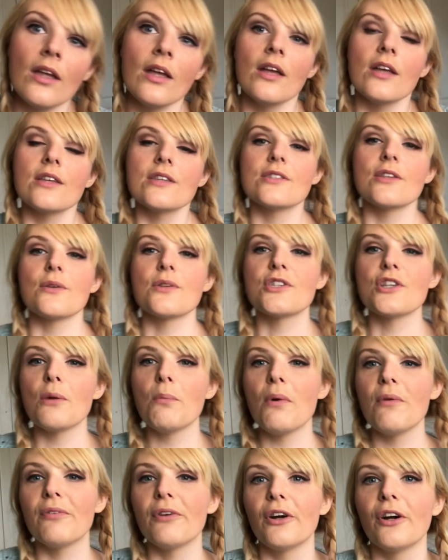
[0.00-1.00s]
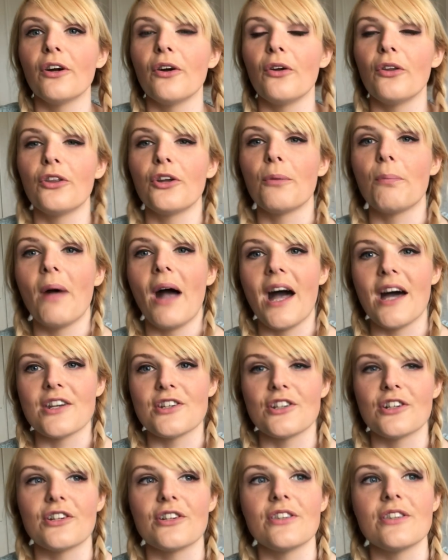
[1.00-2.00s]
So some of her other
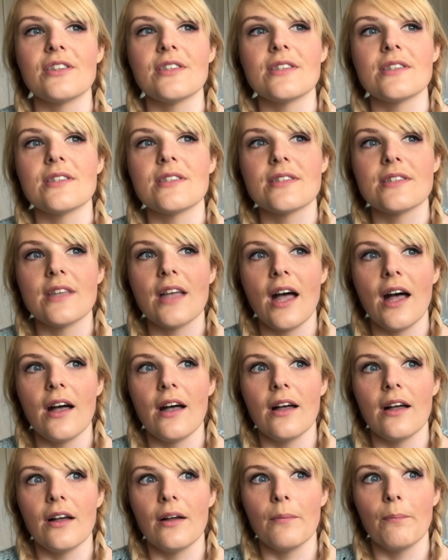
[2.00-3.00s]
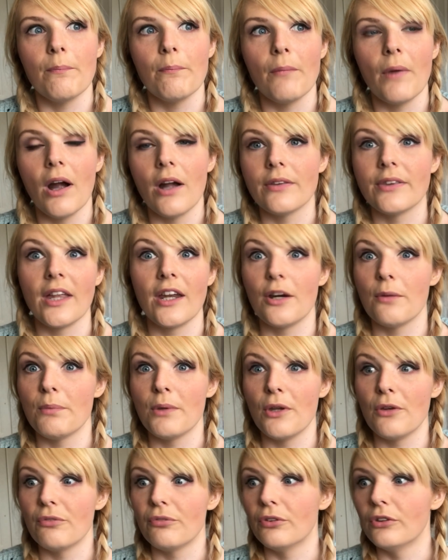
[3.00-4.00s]
patterns that are
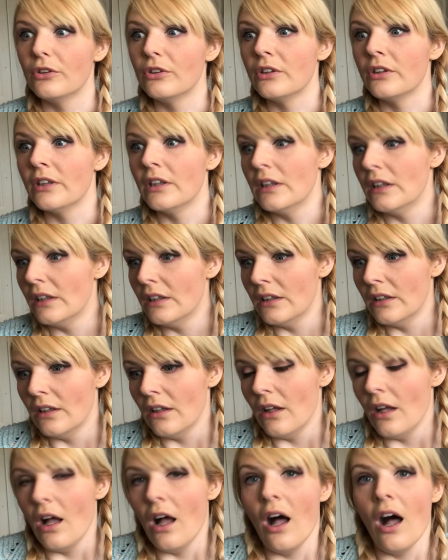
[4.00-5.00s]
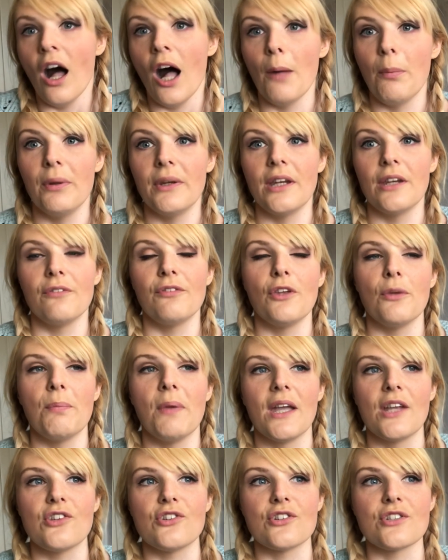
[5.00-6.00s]
beautiful, I'll put in a few
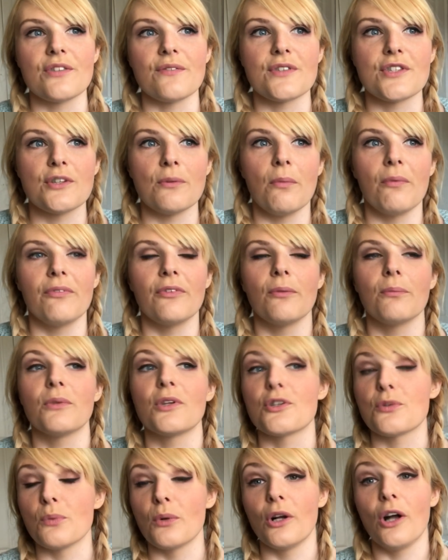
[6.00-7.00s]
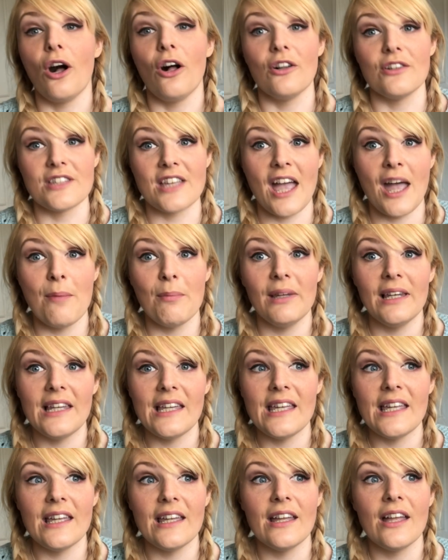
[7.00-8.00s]
pictures of some of them. There's one called
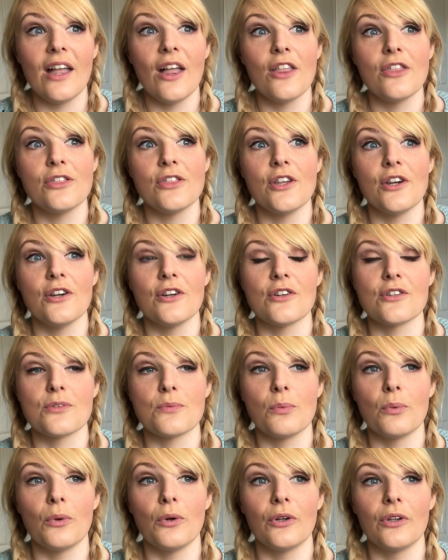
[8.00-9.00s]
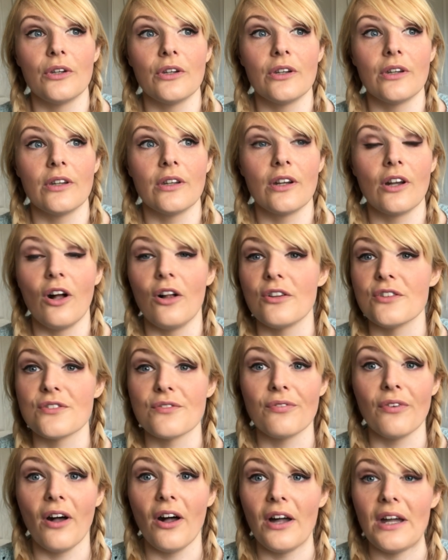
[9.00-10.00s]
Emily, there's one called
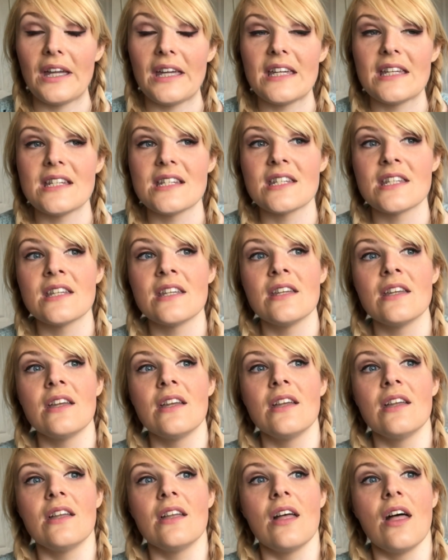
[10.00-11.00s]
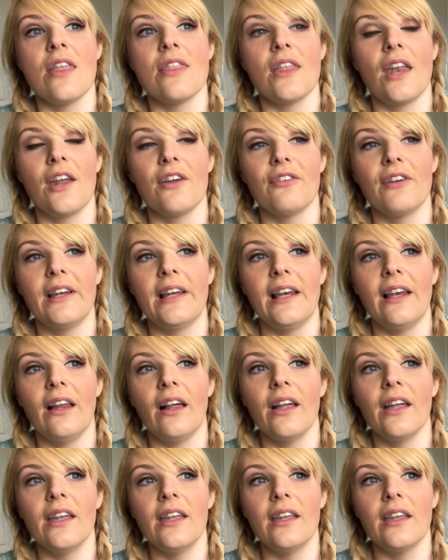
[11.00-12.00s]
Divide that I really
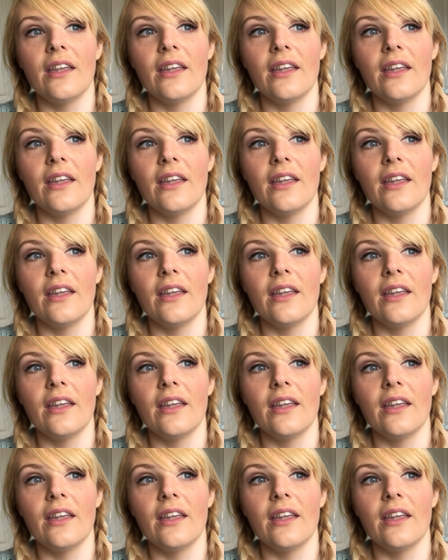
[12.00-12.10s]
like,